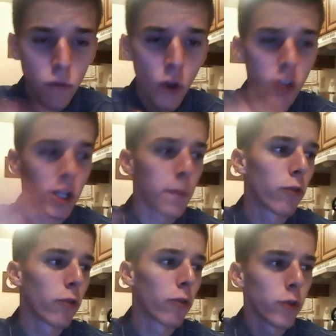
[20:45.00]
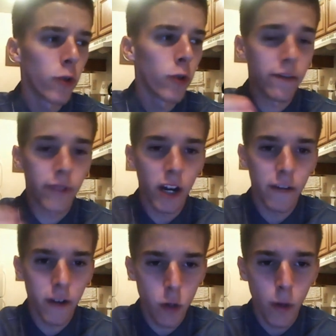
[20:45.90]
So I'm going to run through a very,
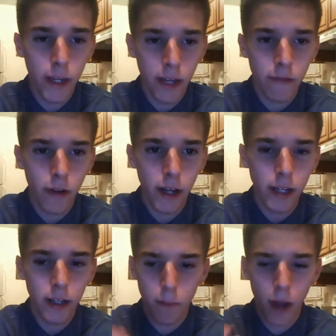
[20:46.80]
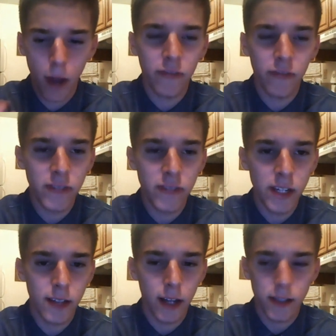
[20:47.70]
very quick invite in about
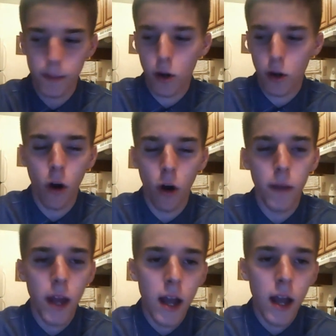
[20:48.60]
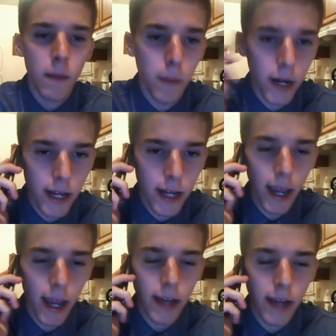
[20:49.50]
15 seconds. I'm going to call up my buddy
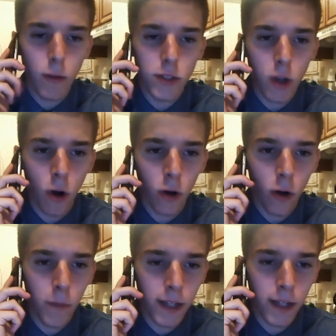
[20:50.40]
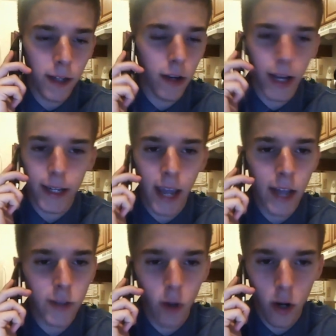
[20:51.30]
Nick. Hey, Nick, what's going on, man? Look, I
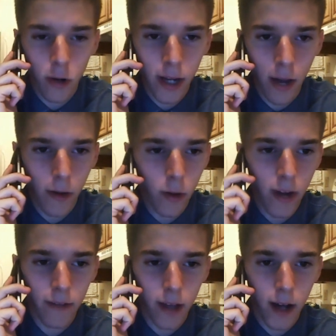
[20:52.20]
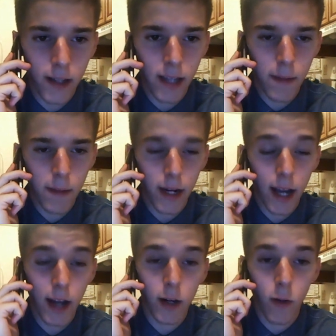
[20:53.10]
can't talk right now. I don't have a lot of time, and I
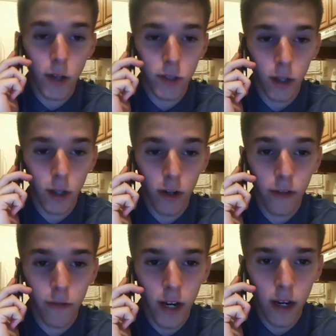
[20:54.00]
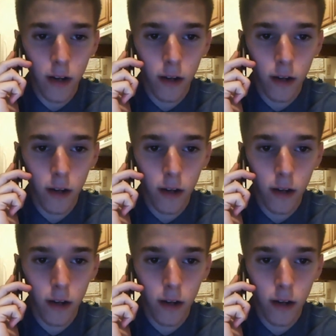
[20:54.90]
got a question. Are you free?